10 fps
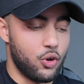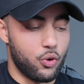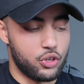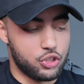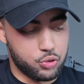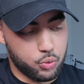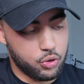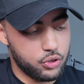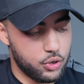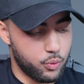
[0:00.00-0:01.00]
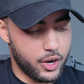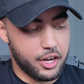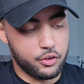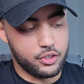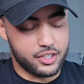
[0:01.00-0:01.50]
We're going to swirl it
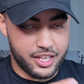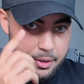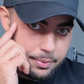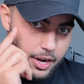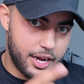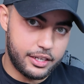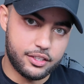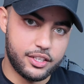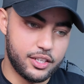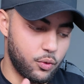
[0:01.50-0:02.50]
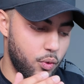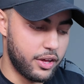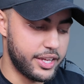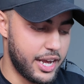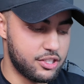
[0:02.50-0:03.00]
around, keep an eye on it
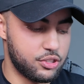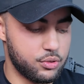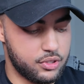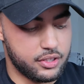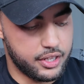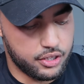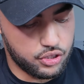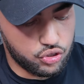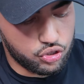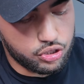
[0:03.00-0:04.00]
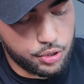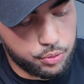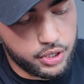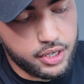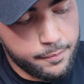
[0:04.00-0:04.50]
while the acetone's in there, and then just
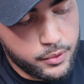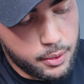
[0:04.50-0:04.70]
slowly